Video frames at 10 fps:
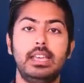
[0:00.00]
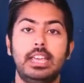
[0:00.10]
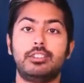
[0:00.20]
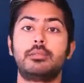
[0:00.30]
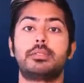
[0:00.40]

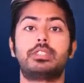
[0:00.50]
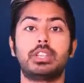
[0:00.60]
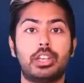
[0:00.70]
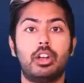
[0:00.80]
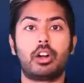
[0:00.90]
In terms of
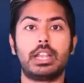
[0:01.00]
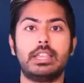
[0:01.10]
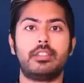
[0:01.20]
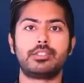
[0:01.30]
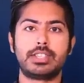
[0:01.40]
security,
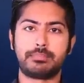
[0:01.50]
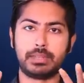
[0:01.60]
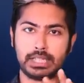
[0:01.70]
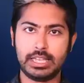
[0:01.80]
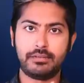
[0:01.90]
there's this
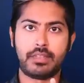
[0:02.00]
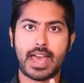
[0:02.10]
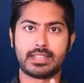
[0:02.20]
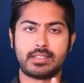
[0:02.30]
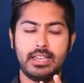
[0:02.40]
belief
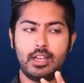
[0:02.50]
that